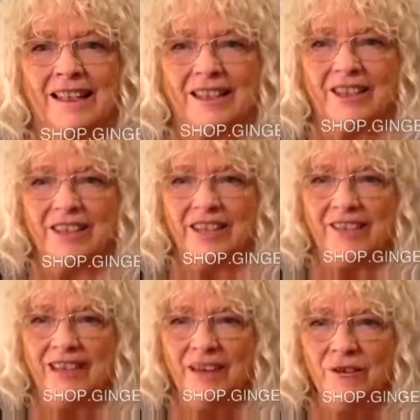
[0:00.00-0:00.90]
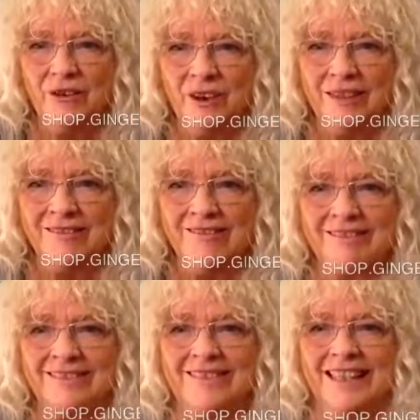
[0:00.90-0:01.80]
Good evening, everyone.
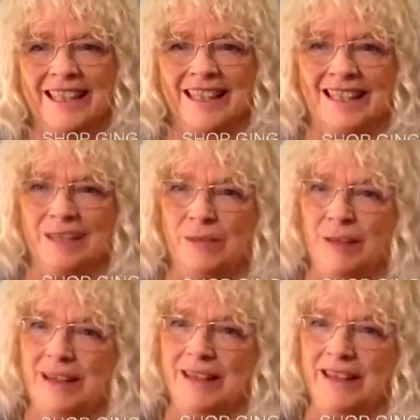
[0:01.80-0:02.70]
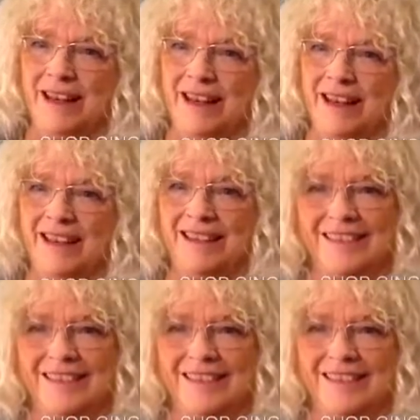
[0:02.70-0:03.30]
It's Wednesday.